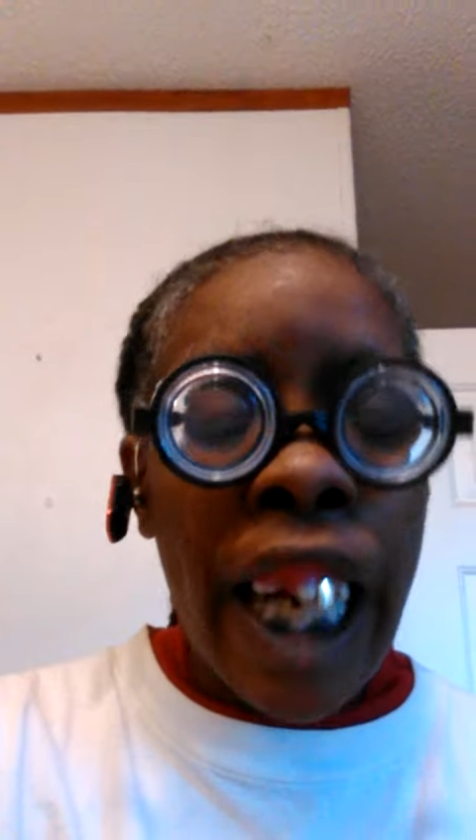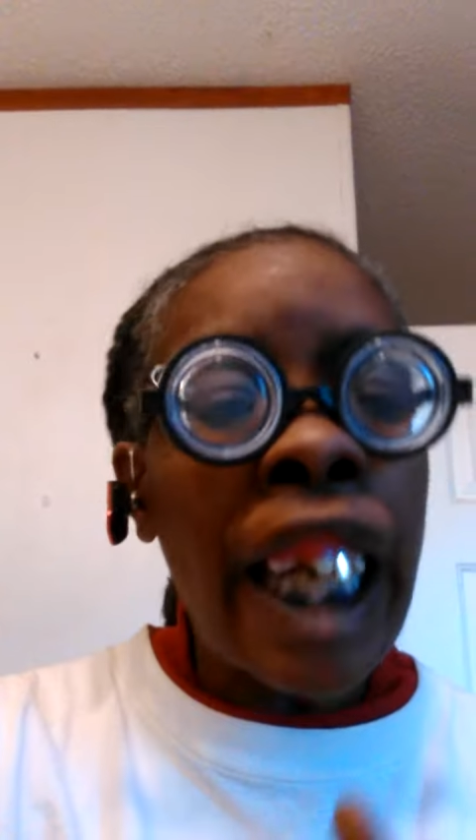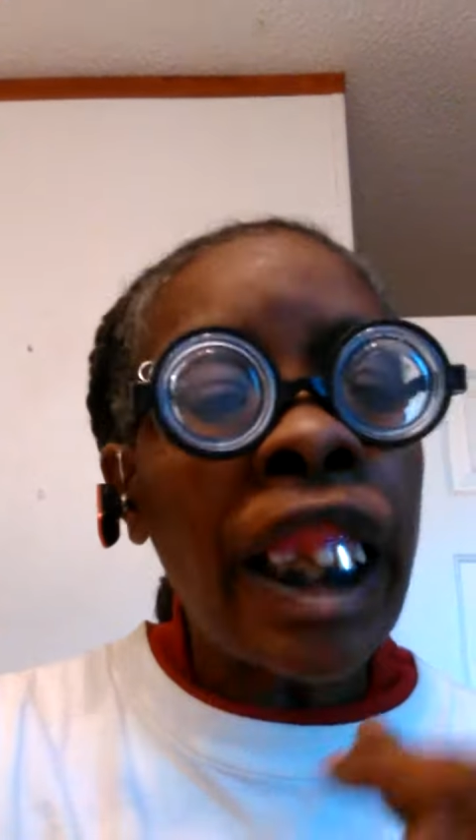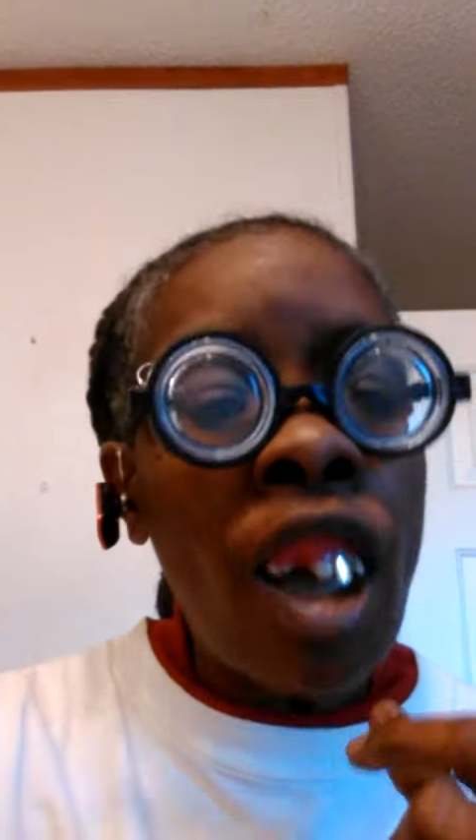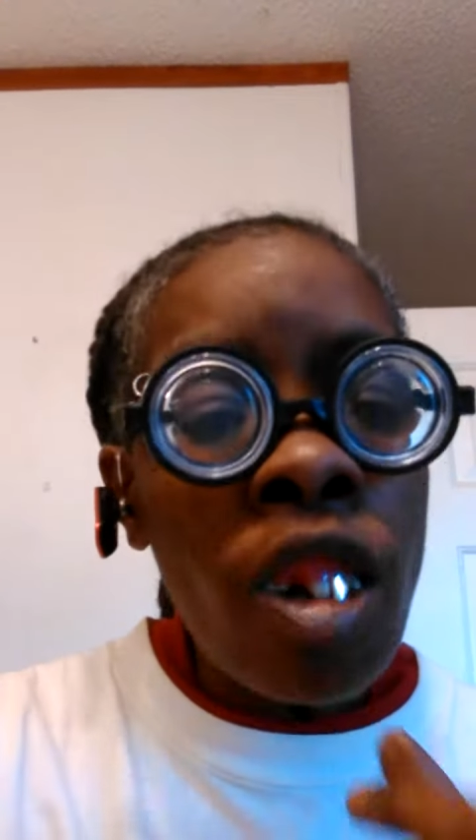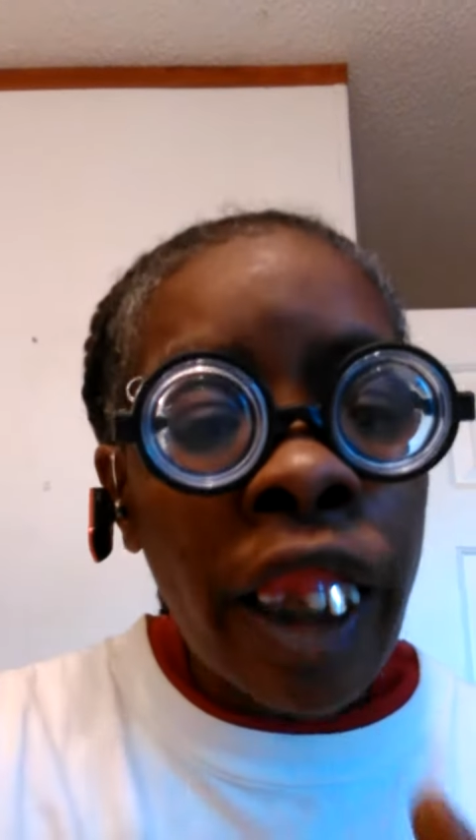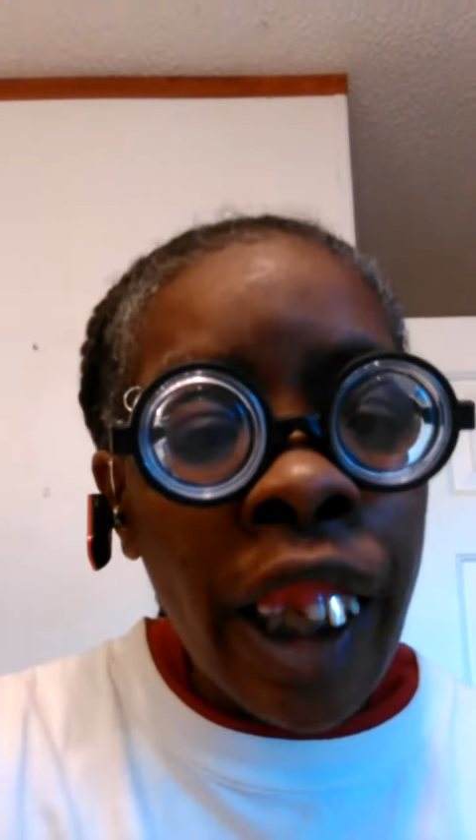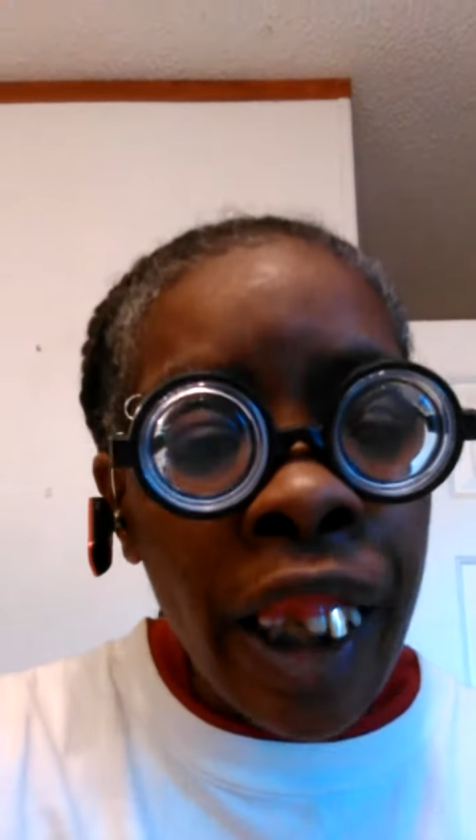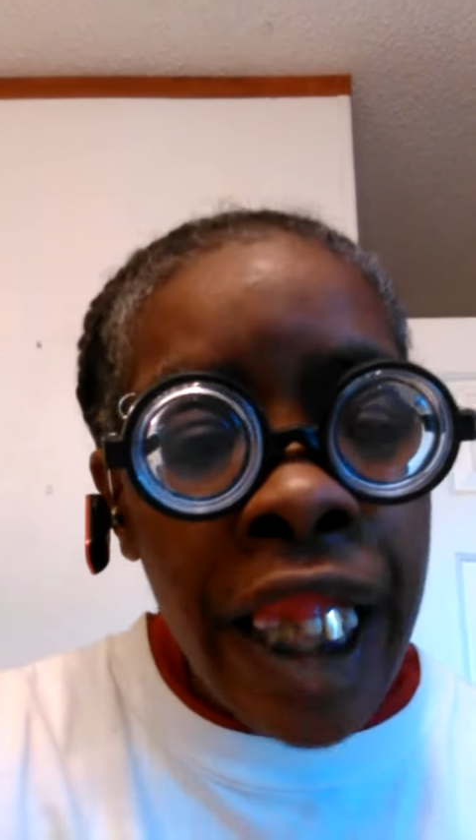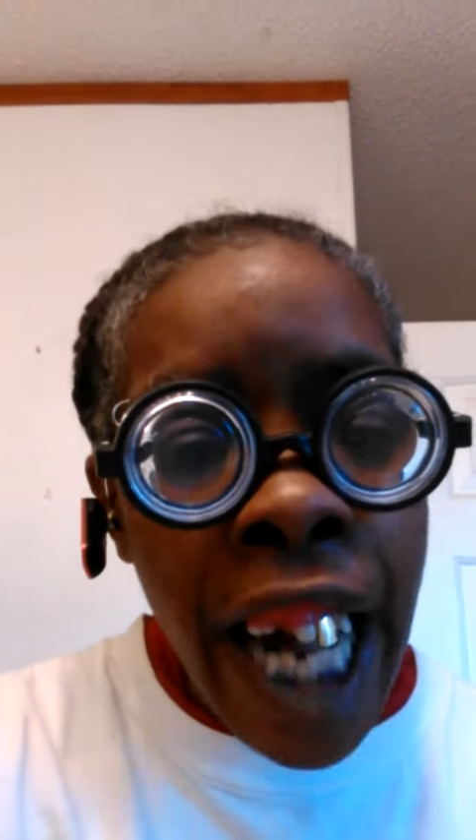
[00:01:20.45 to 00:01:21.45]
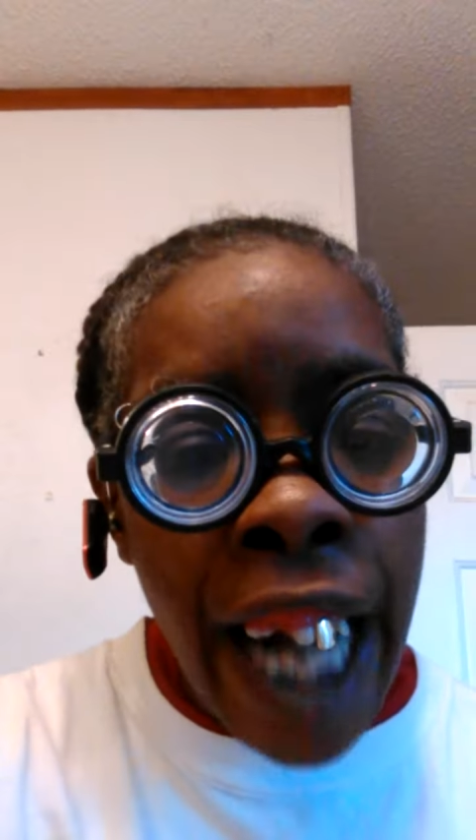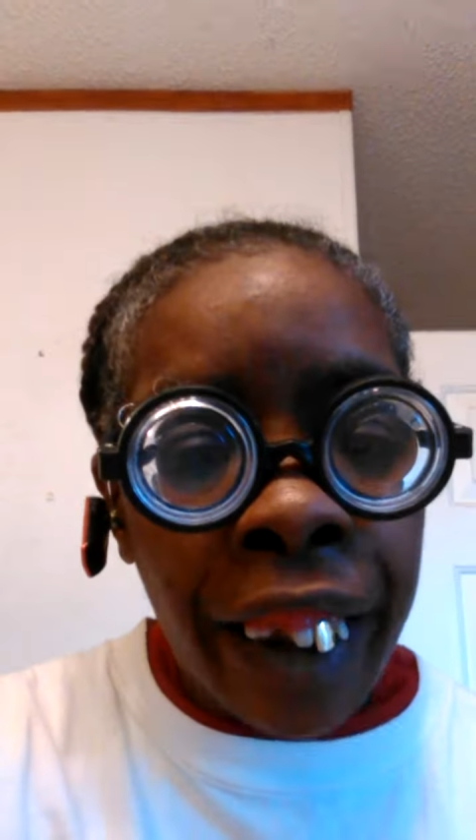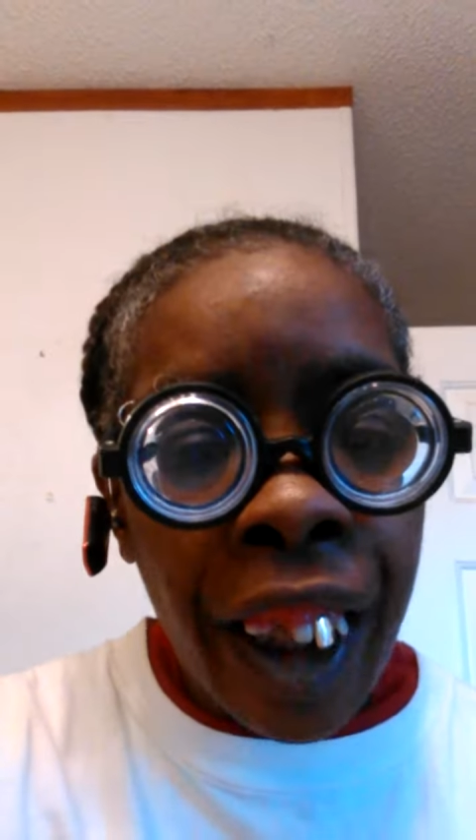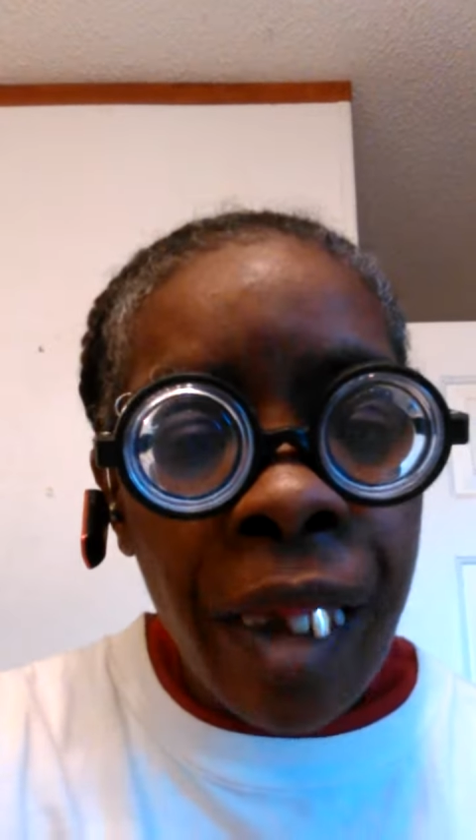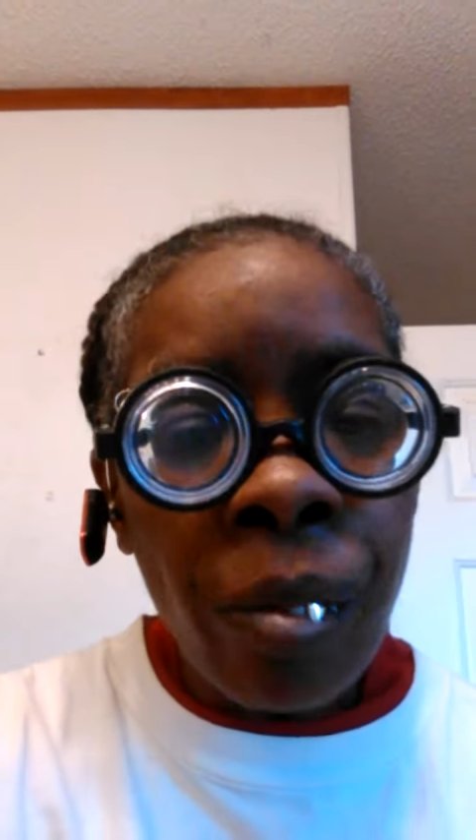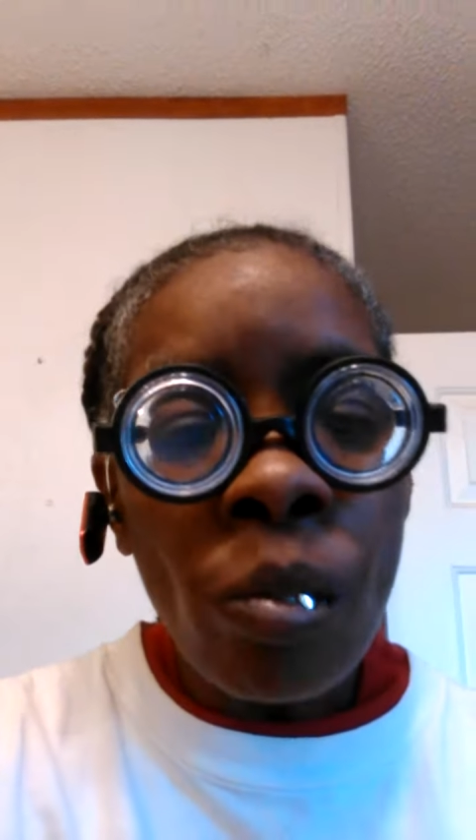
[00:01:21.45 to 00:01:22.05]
It don't cure nothing.